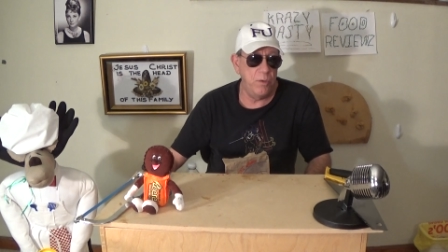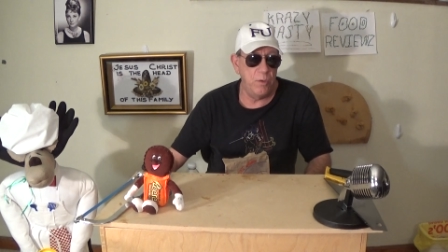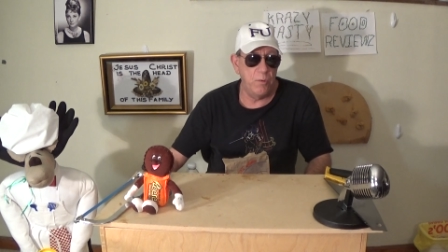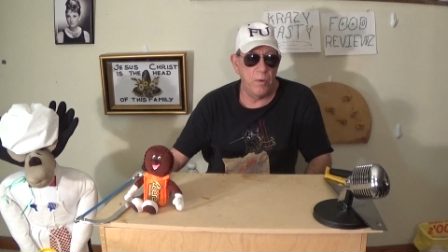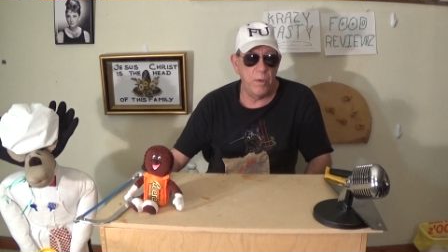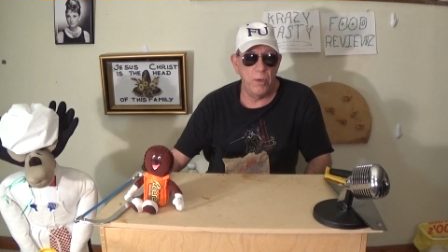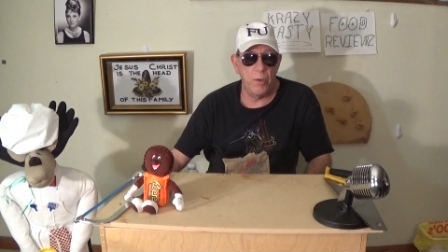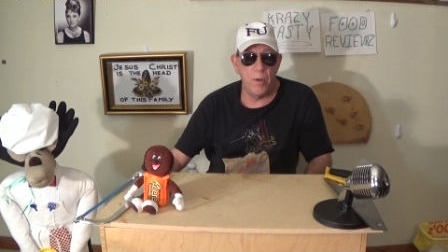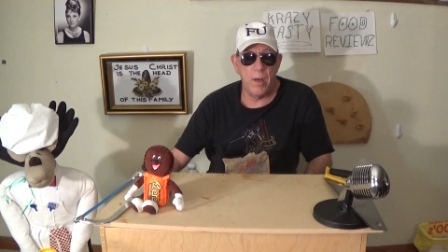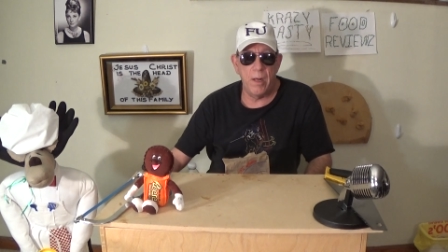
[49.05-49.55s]
You
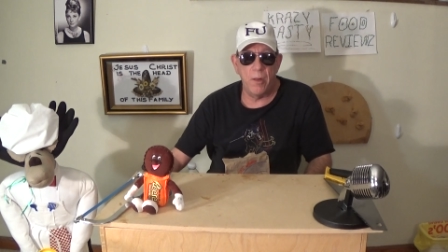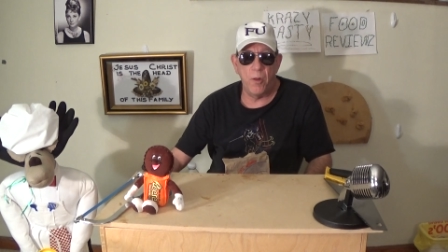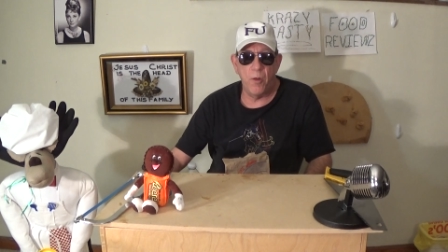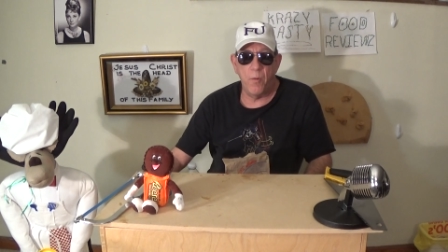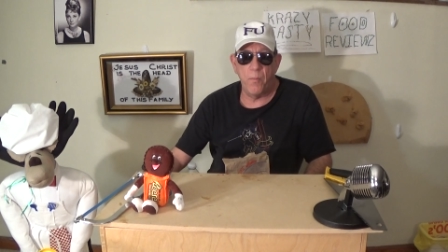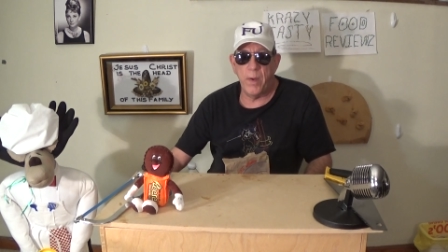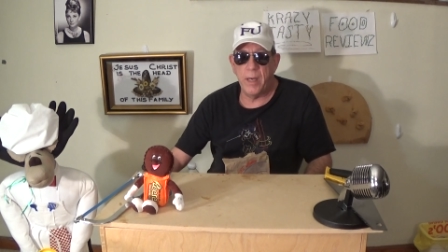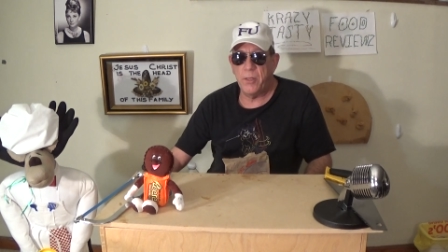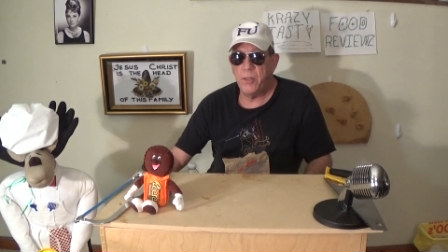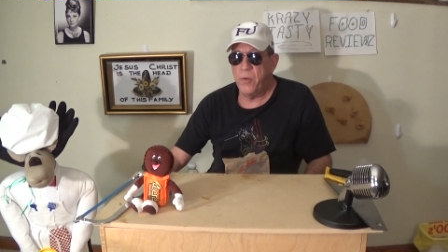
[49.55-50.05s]
want to know how
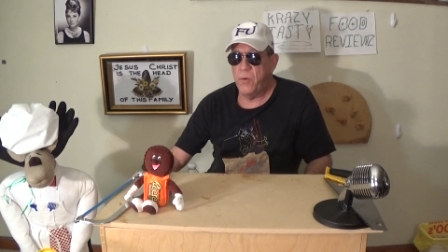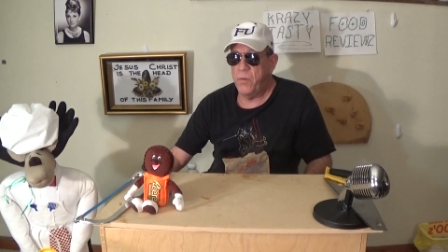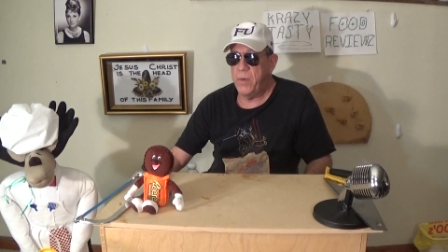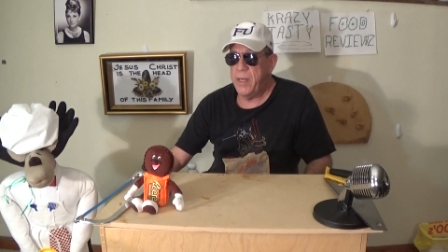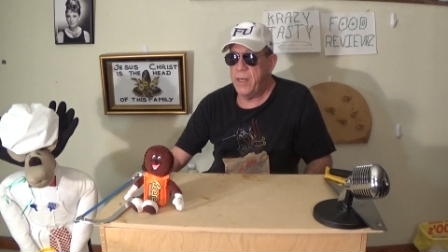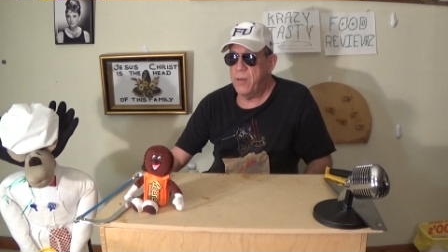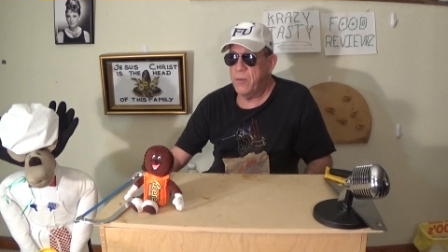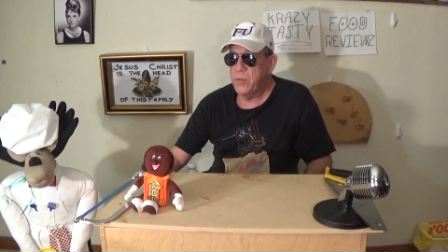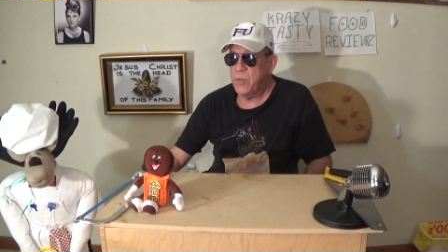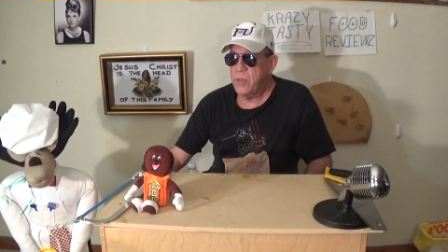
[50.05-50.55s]
long my
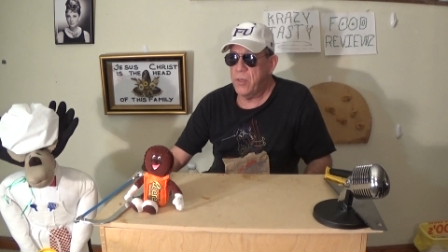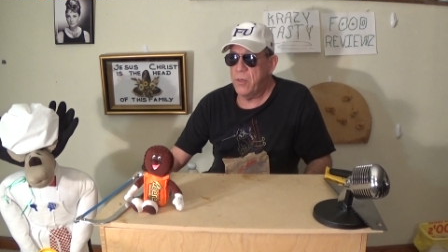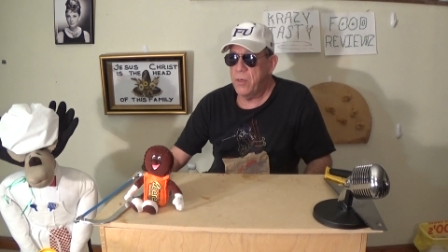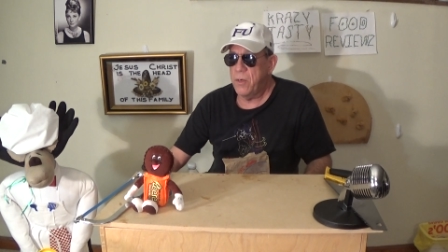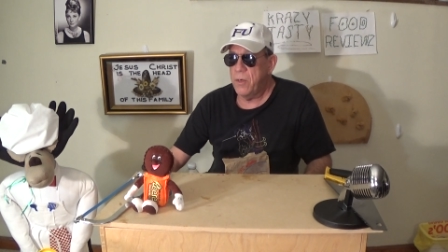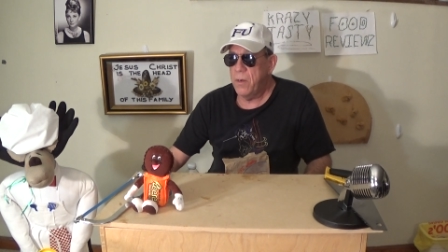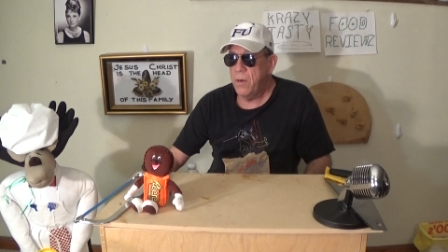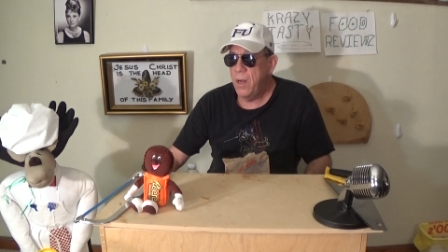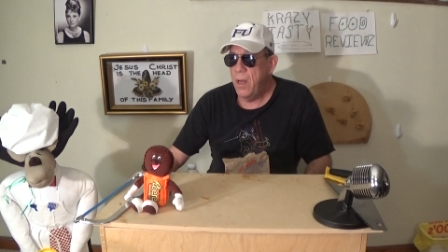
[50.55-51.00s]
toenails are?